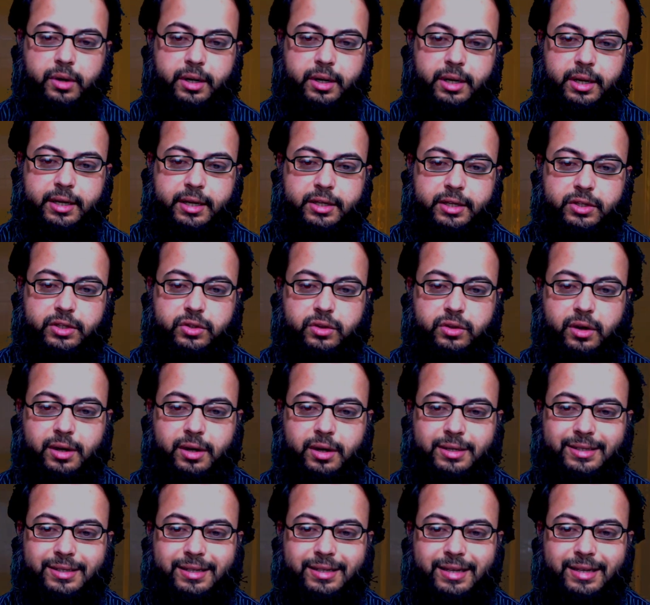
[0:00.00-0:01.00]
It is not
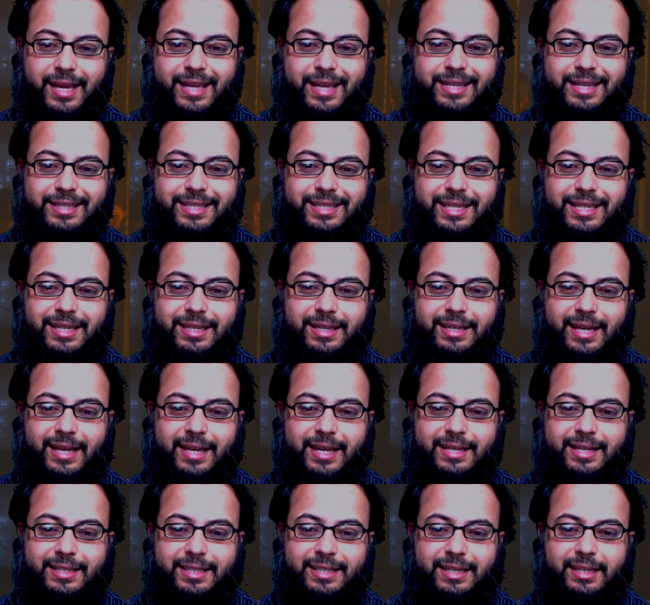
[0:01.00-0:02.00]

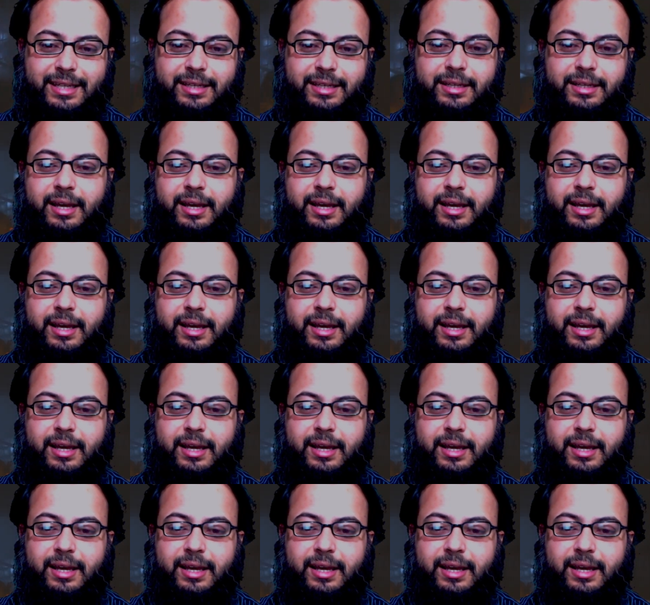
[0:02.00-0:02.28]
1919,